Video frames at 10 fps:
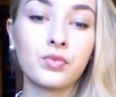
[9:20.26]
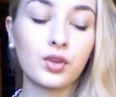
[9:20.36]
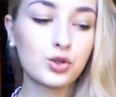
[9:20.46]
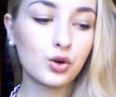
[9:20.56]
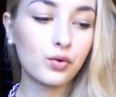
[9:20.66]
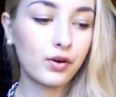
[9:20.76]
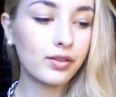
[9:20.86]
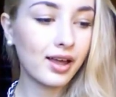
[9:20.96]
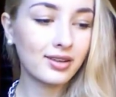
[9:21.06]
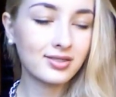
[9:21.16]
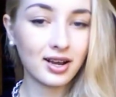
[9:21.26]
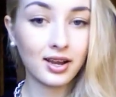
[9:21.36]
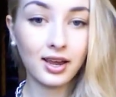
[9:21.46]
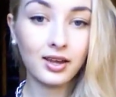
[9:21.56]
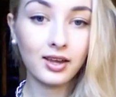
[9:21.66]
So for that I
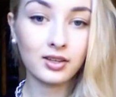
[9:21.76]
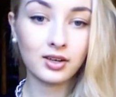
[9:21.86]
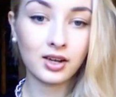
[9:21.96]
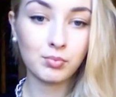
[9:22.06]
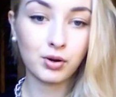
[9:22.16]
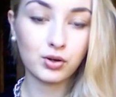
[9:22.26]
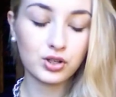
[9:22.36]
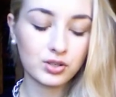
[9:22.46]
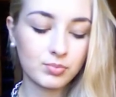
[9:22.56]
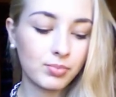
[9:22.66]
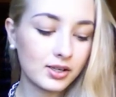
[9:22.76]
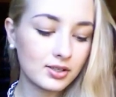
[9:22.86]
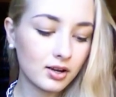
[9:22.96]
hate the nail polishes, but